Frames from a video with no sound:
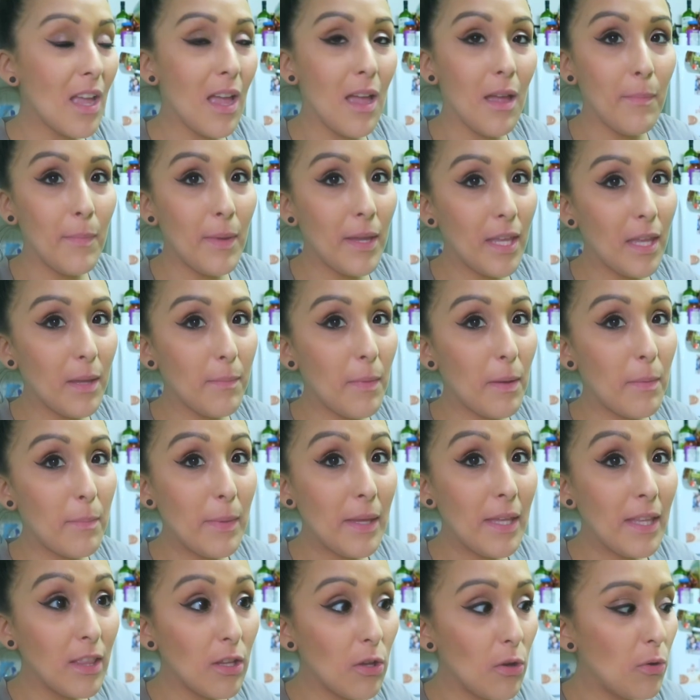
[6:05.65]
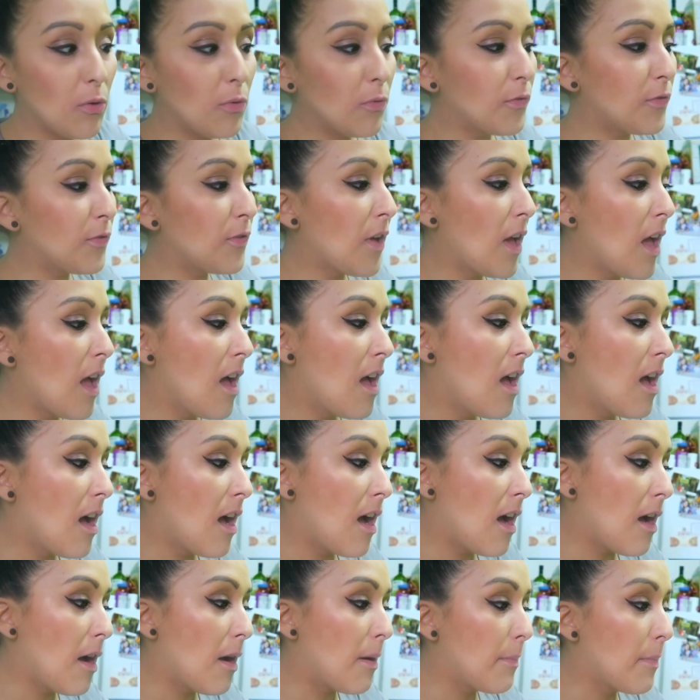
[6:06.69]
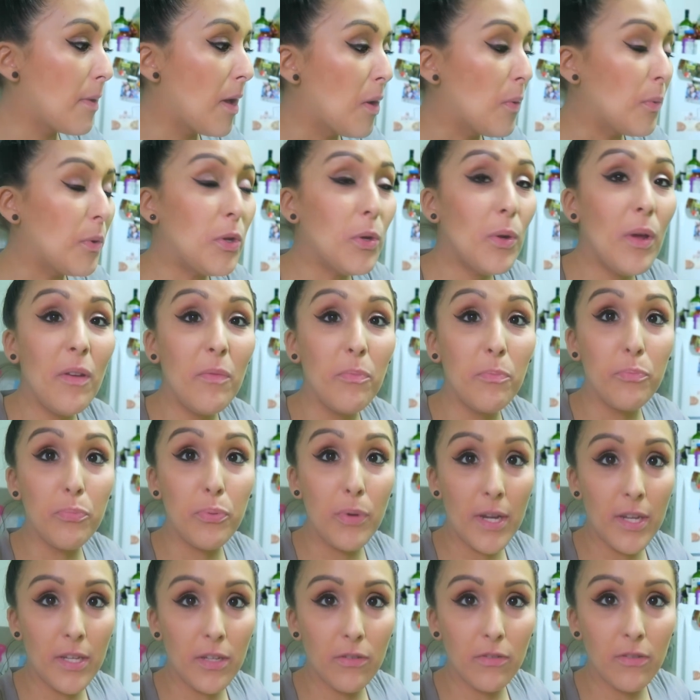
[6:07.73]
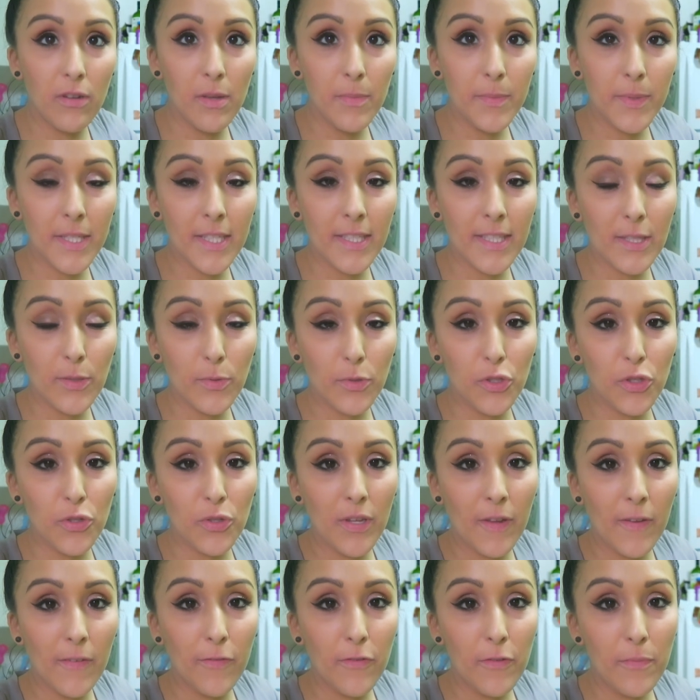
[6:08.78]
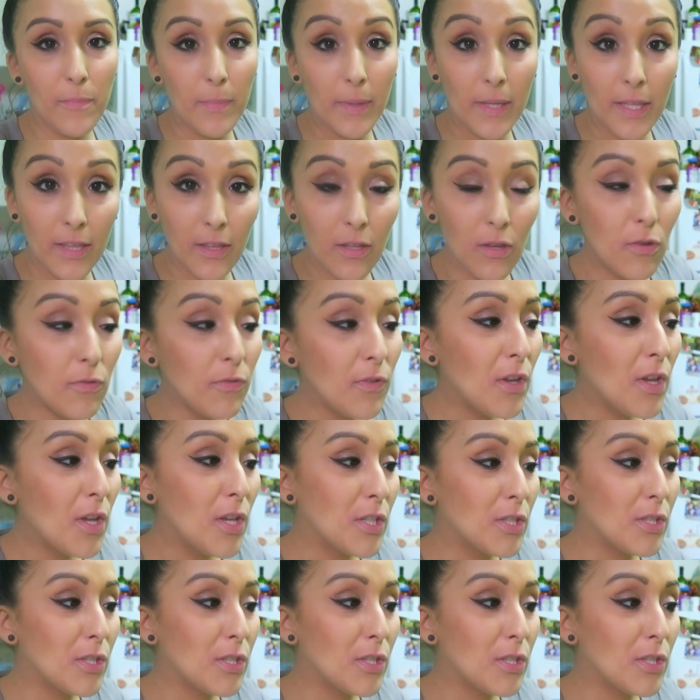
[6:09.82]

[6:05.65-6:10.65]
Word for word: I'm making my meatloaf. Um, we don't have breadcrumbs because that's what you need for meatloaf.